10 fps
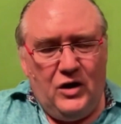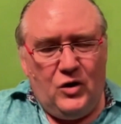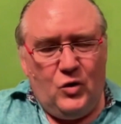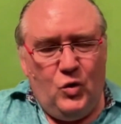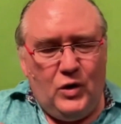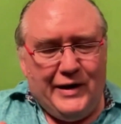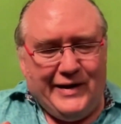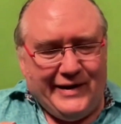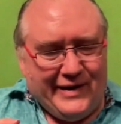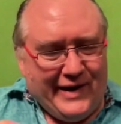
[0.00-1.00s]
who
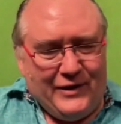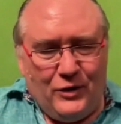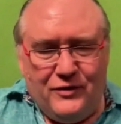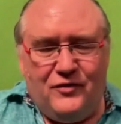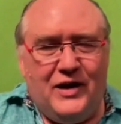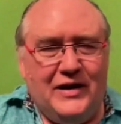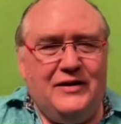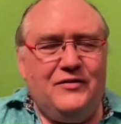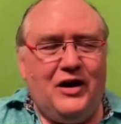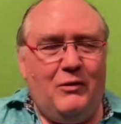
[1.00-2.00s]
cannot stand
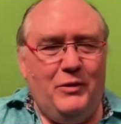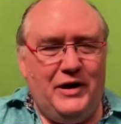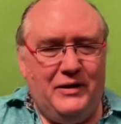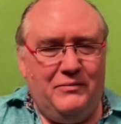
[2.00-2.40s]
disharmony.